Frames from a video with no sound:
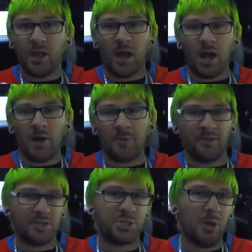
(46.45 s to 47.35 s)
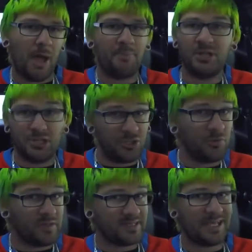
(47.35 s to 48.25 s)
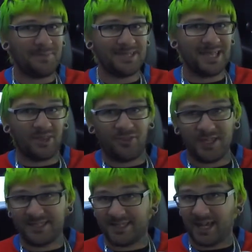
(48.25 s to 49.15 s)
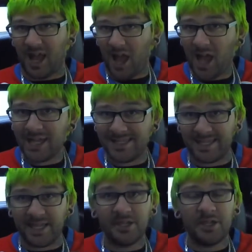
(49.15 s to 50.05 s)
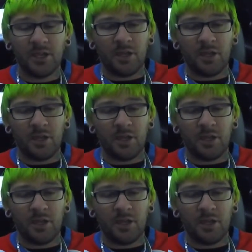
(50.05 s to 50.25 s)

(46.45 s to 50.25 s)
unless you happen to do the same exact things that I did.